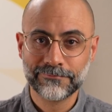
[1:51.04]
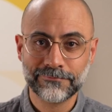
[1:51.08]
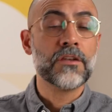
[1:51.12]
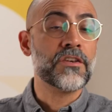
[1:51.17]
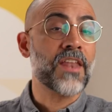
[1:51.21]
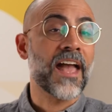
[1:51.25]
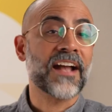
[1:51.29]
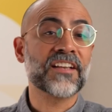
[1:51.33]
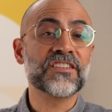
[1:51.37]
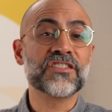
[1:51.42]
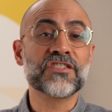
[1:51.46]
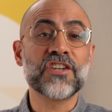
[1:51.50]

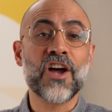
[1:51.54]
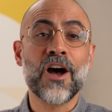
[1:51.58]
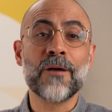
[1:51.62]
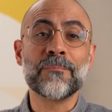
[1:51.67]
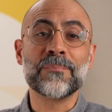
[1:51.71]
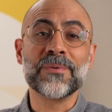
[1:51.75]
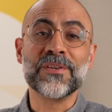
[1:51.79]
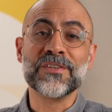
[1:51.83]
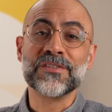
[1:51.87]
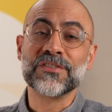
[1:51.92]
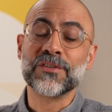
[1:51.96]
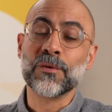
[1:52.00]
Next
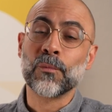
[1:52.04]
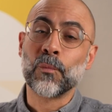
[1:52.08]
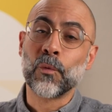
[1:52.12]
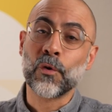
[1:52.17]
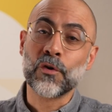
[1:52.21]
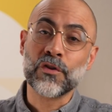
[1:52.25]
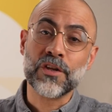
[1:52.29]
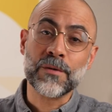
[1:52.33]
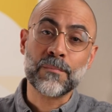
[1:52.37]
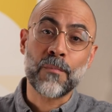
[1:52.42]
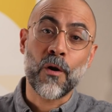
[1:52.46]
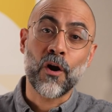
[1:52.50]
up is the
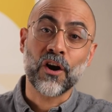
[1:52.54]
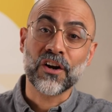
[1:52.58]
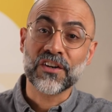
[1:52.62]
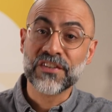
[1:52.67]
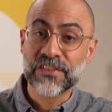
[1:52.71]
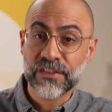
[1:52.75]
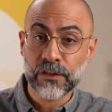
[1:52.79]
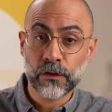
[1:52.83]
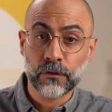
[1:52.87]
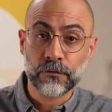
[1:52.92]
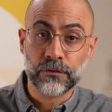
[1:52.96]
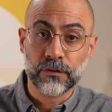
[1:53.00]
Worthy Park
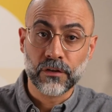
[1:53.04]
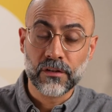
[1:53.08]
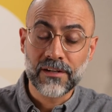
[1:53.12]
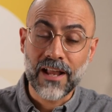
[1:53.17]
Silver.